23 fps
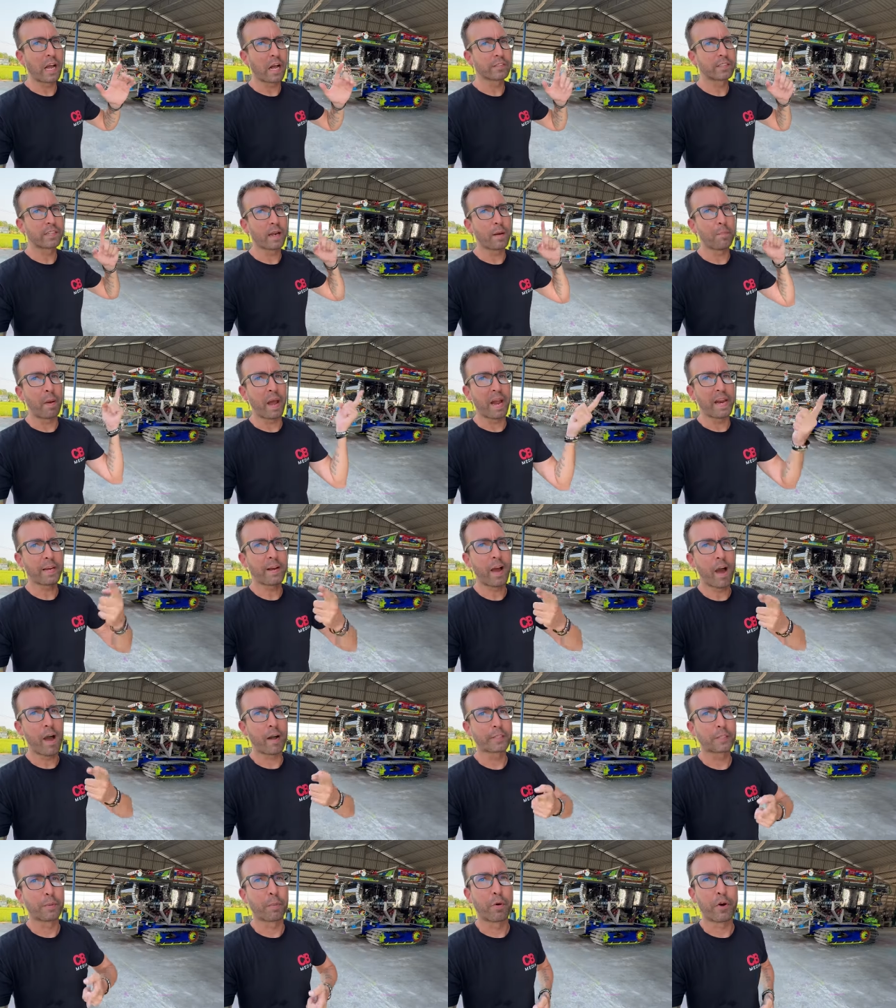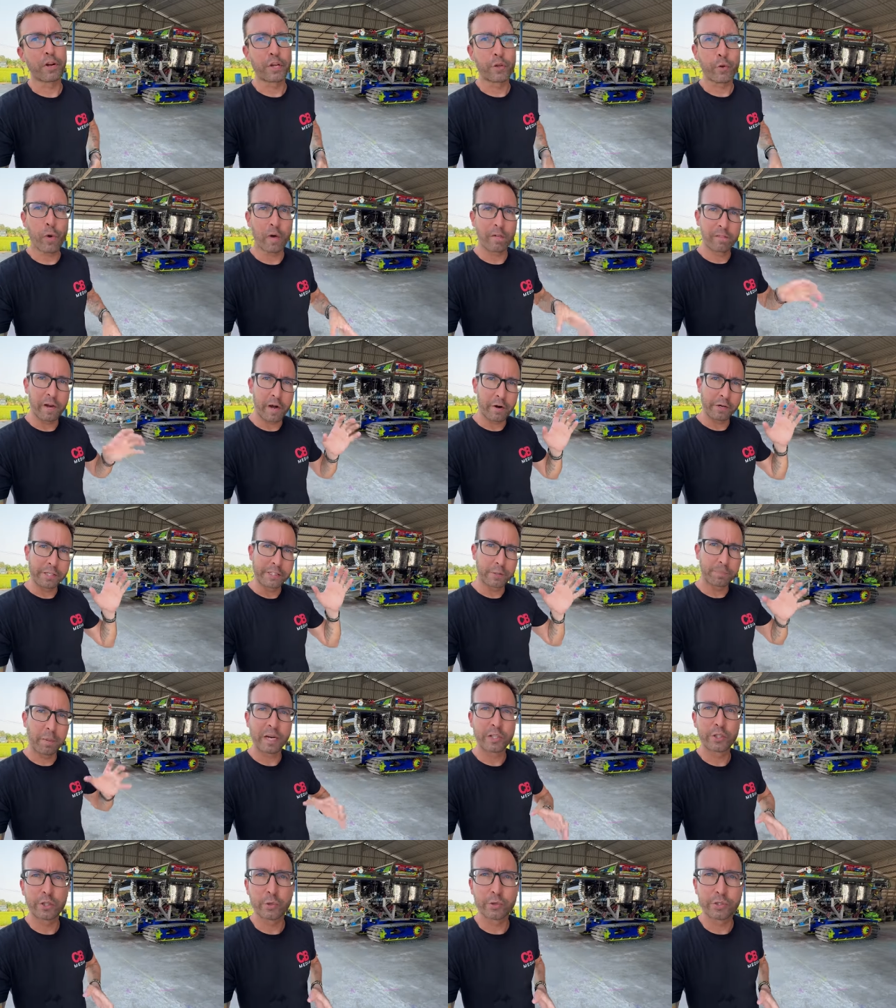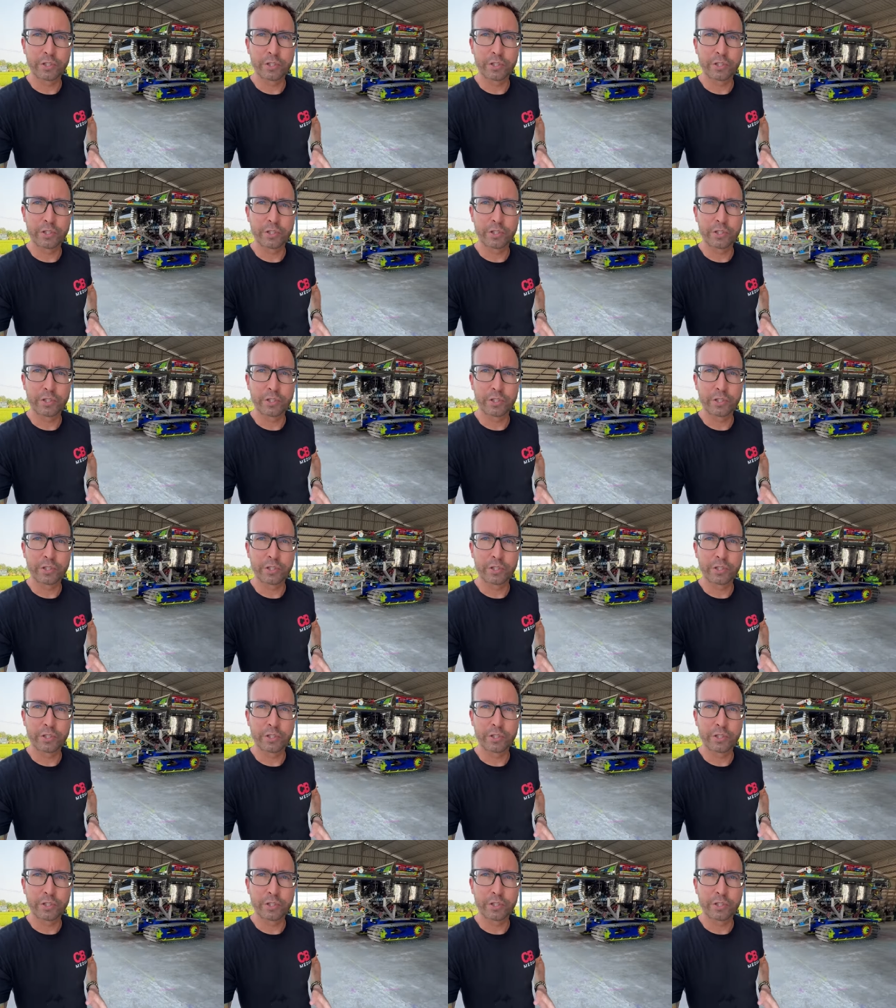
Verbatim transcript: outside of Bangkok to bring you a very special